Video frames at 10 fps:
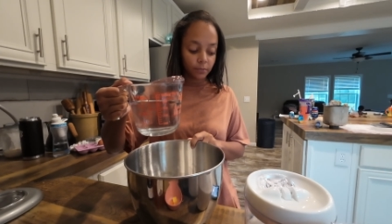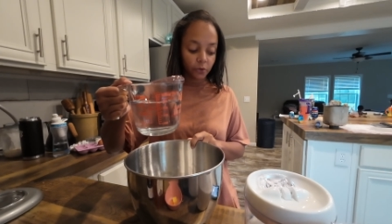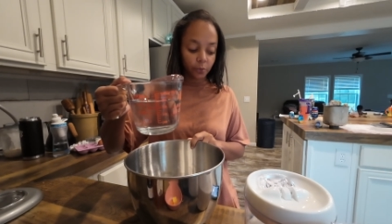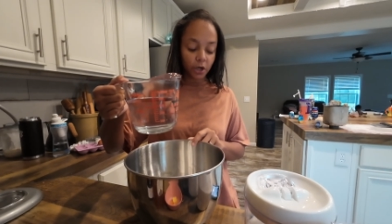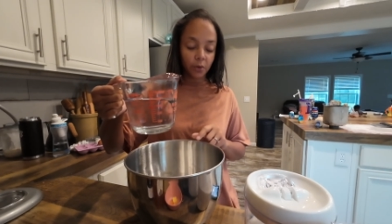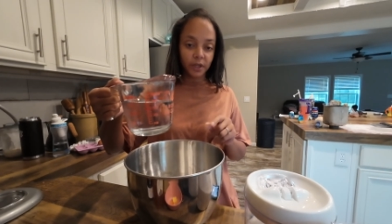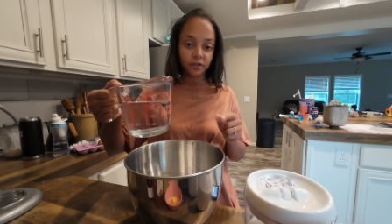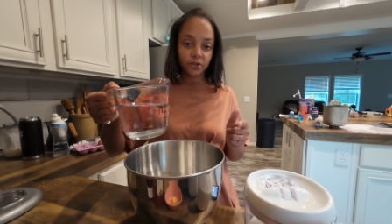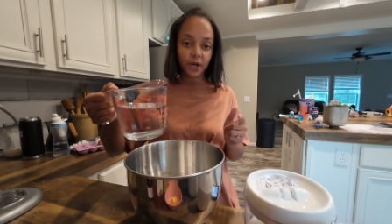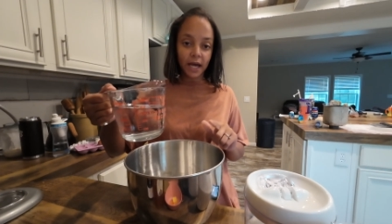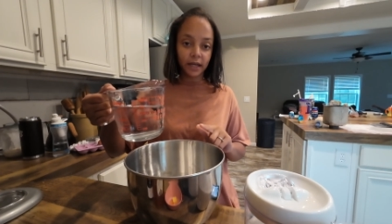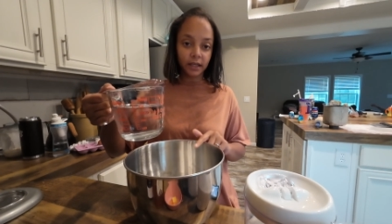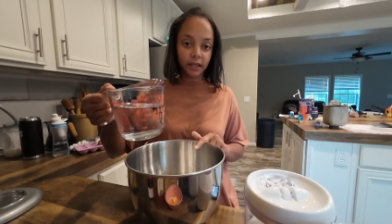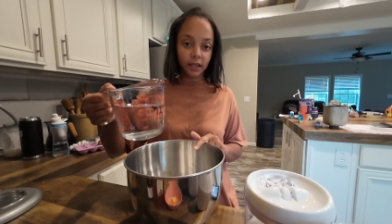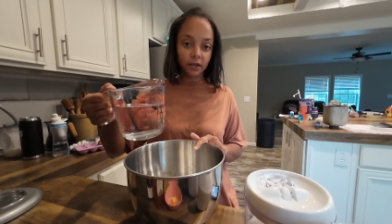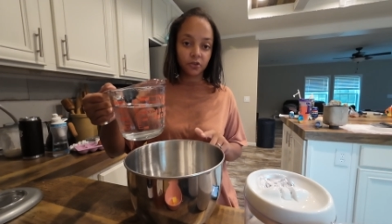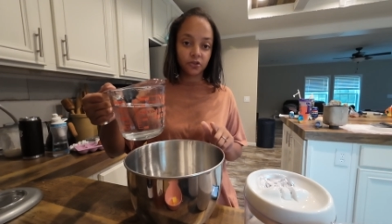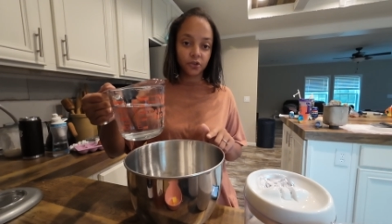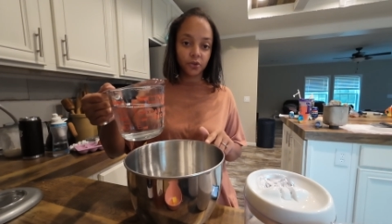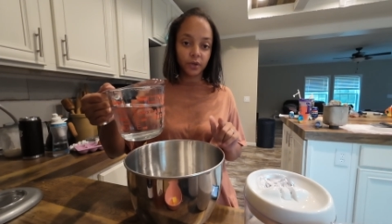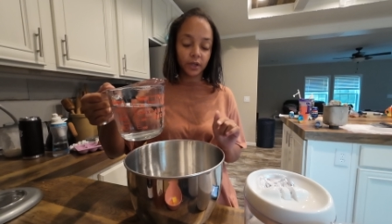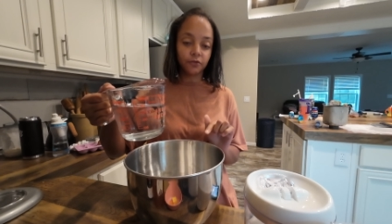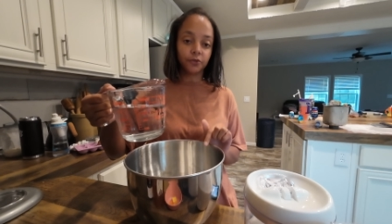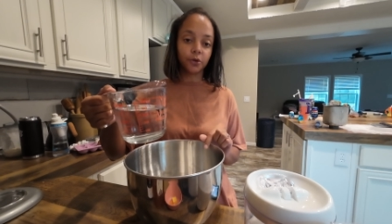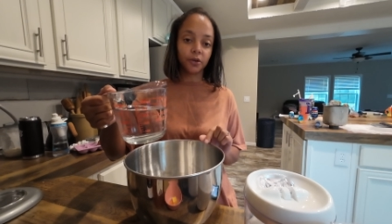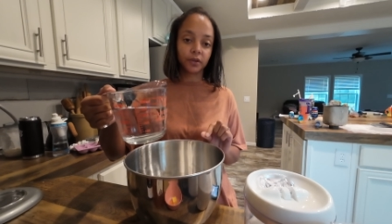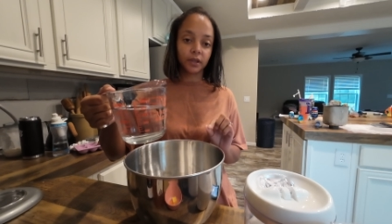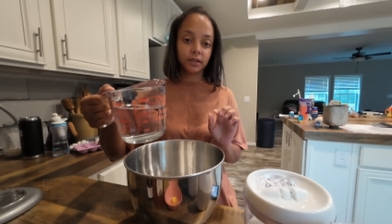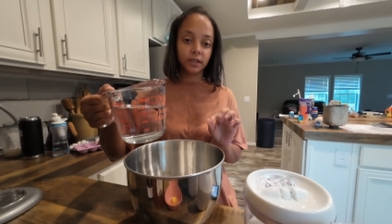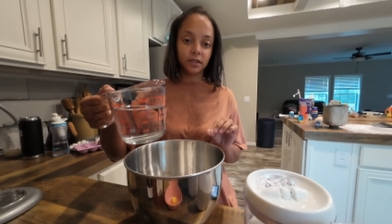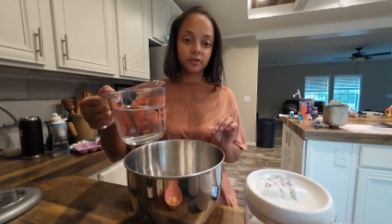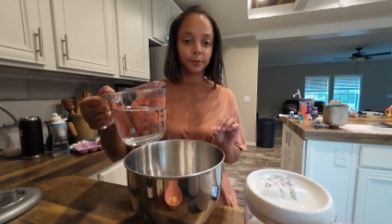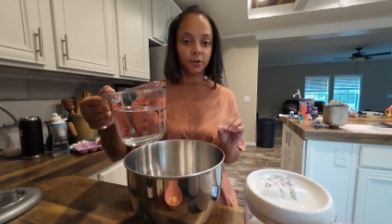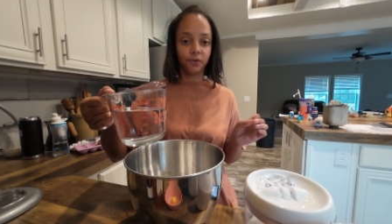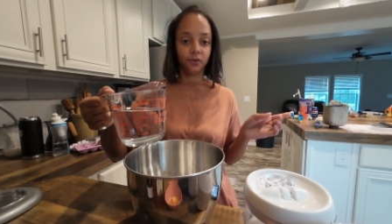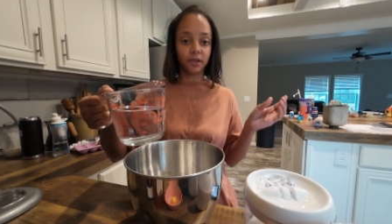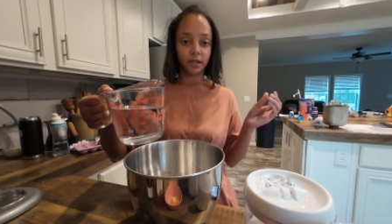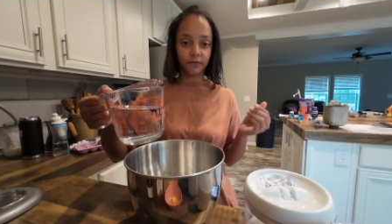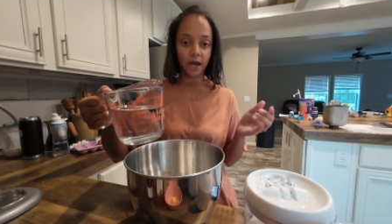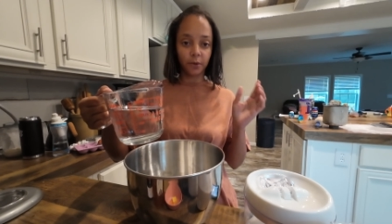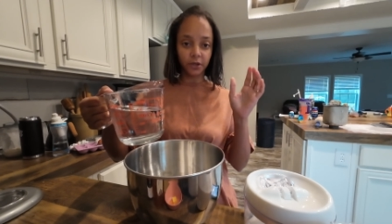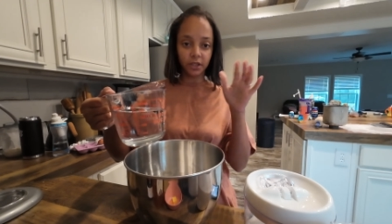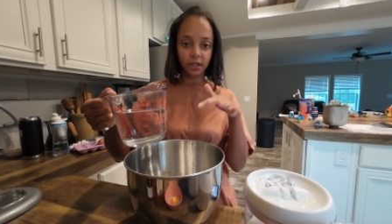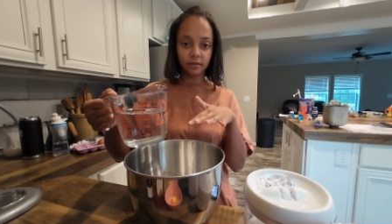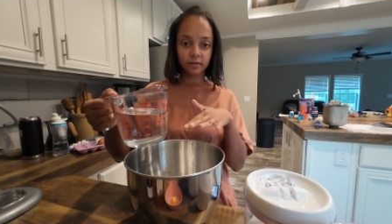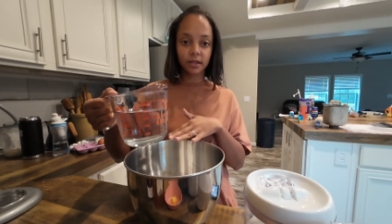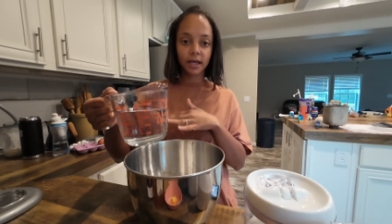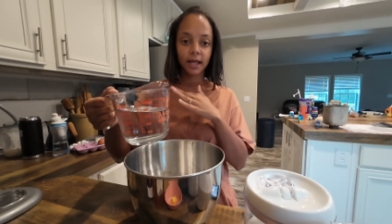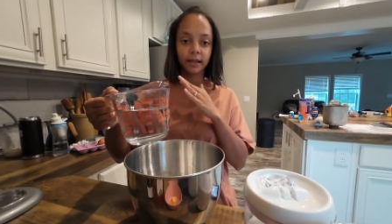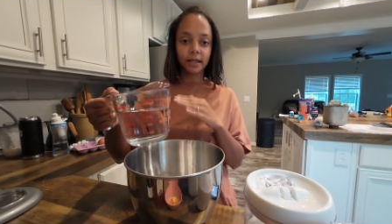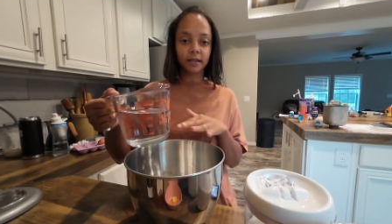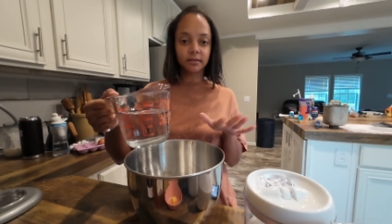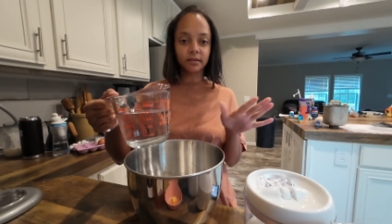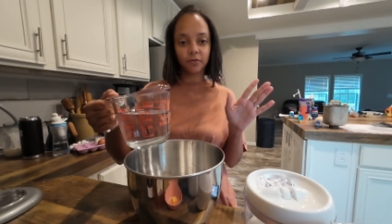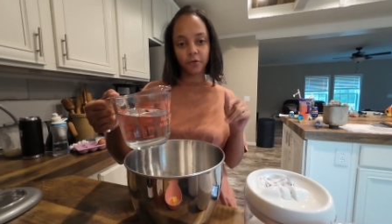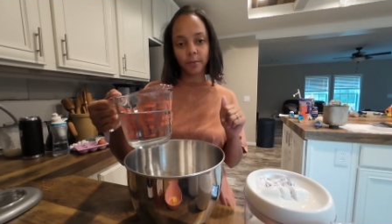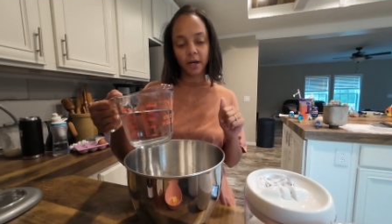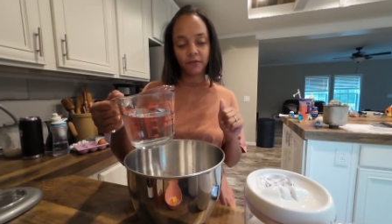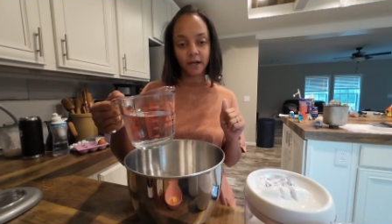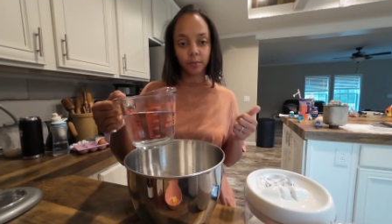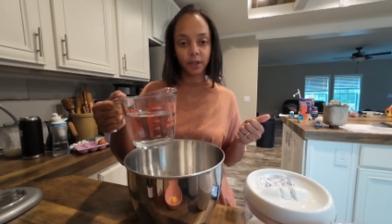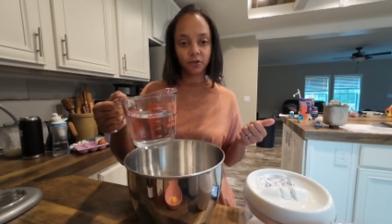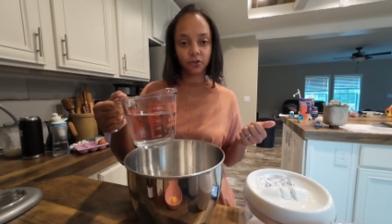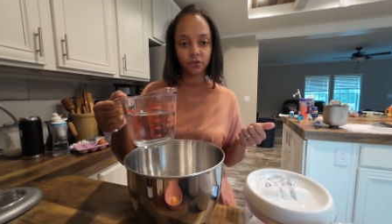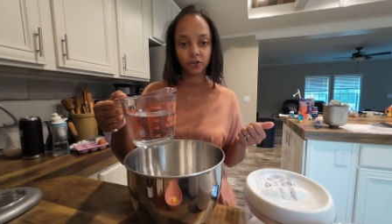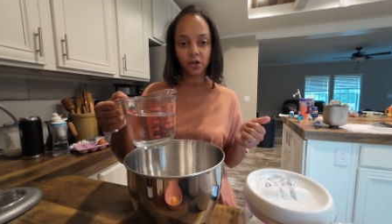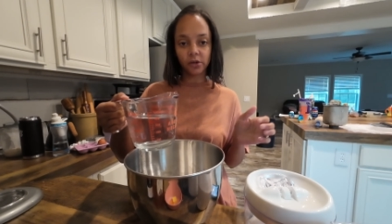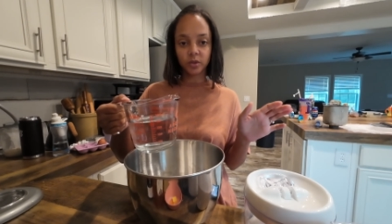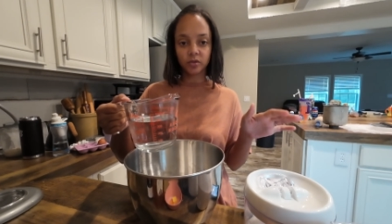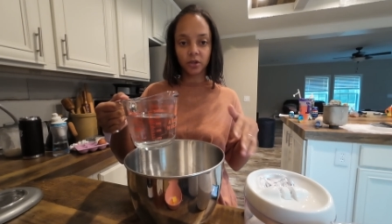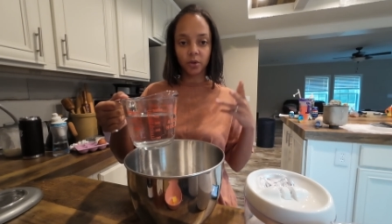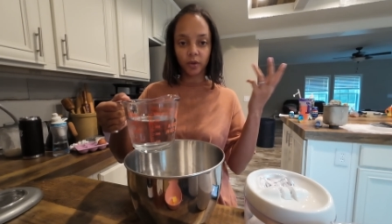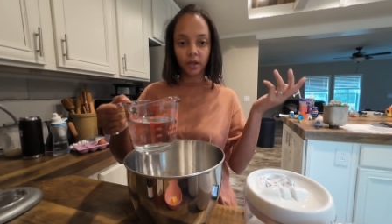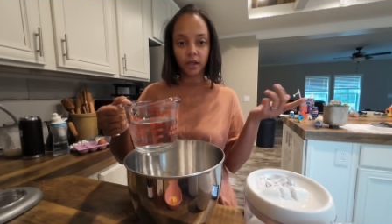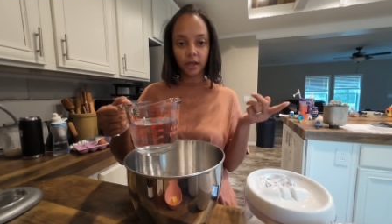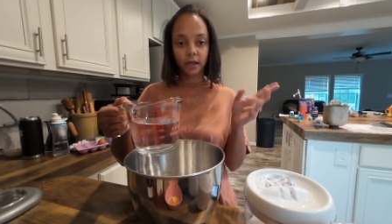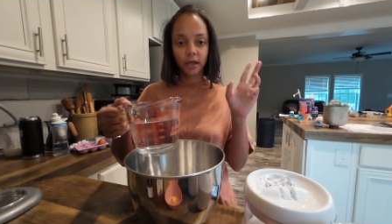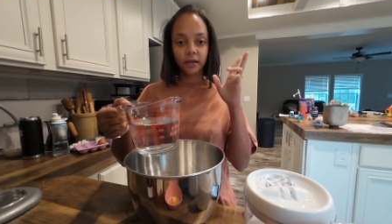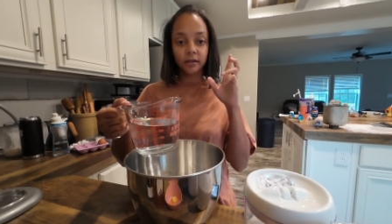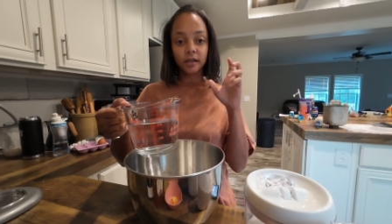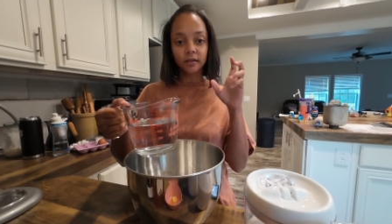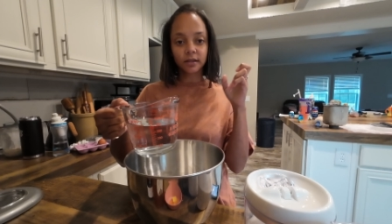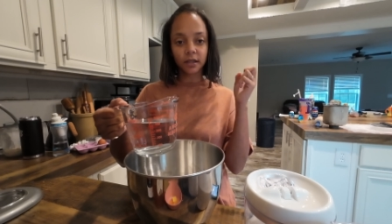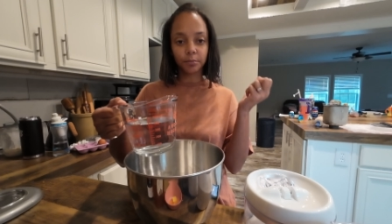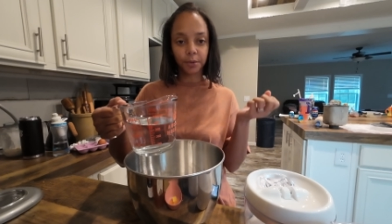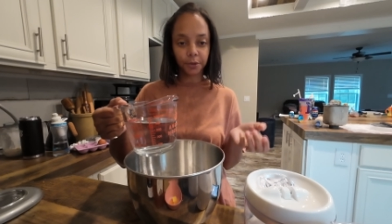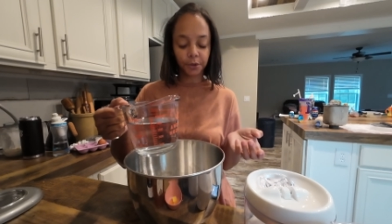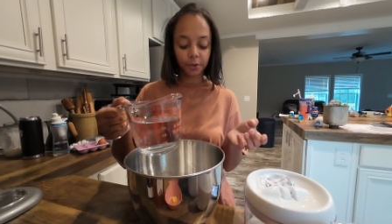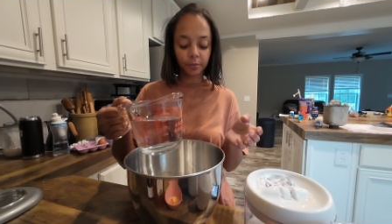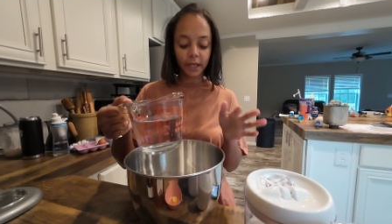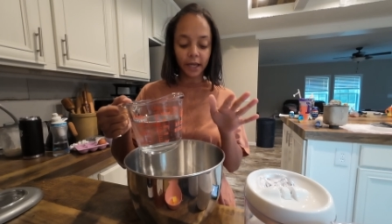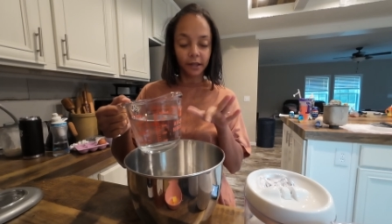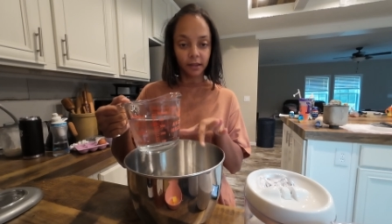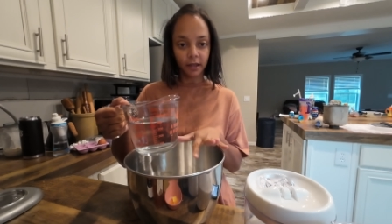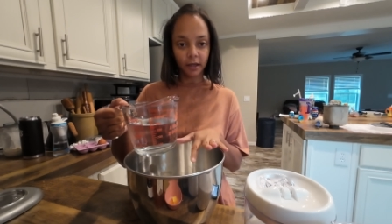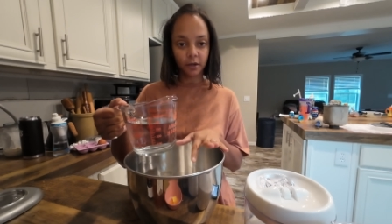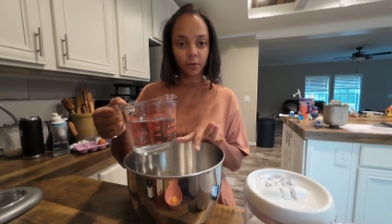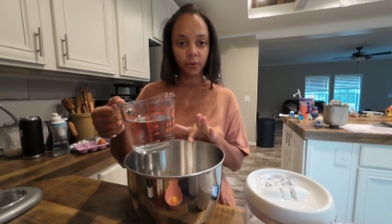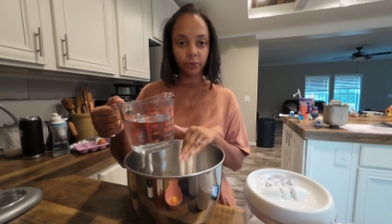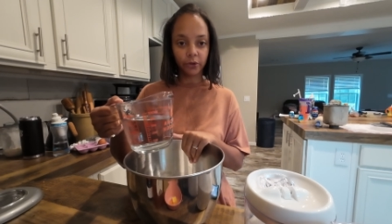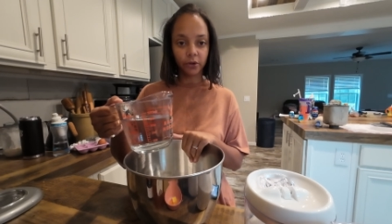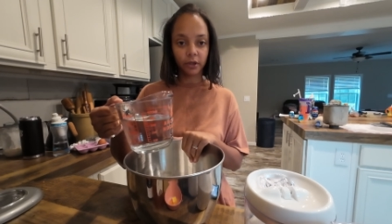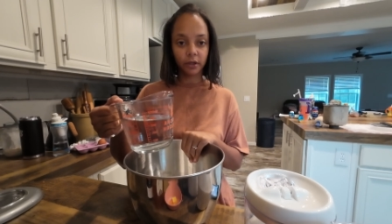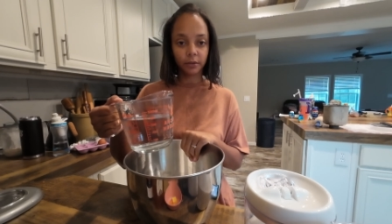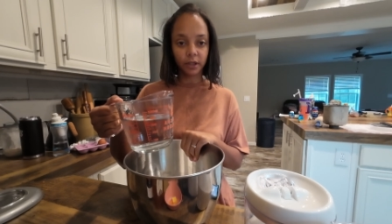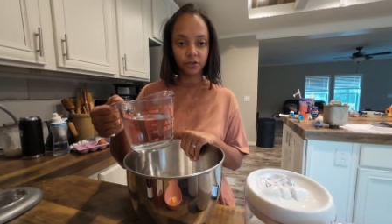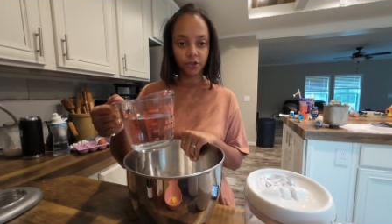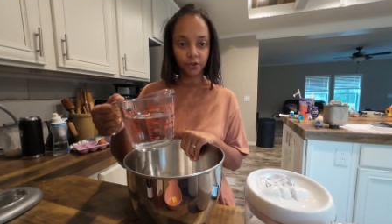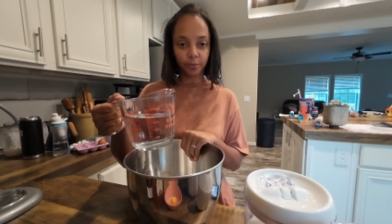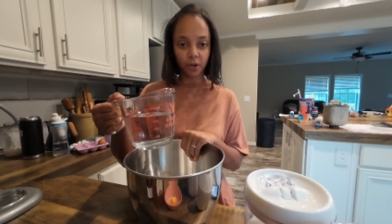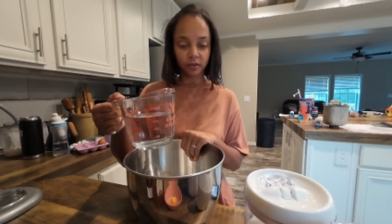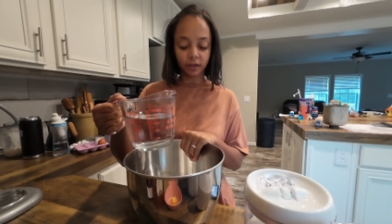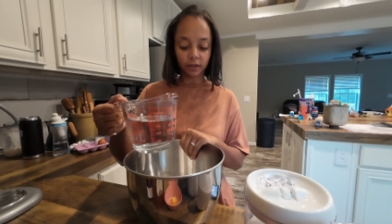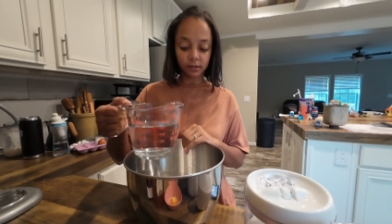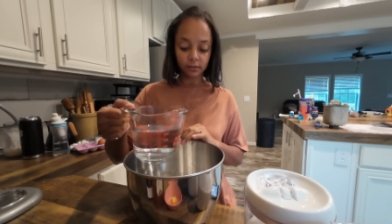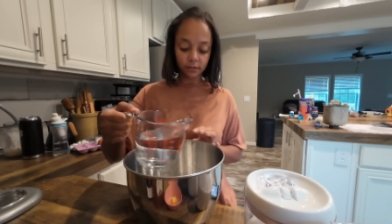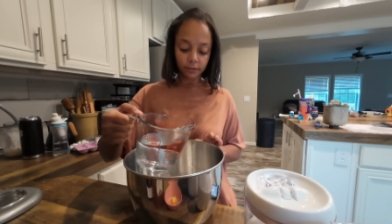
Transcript: we're going to add in 2 1/4 teaspoons of our yeast. Let it sit for about 5 minutes or so the yeast can bloom, and then we will continue the process.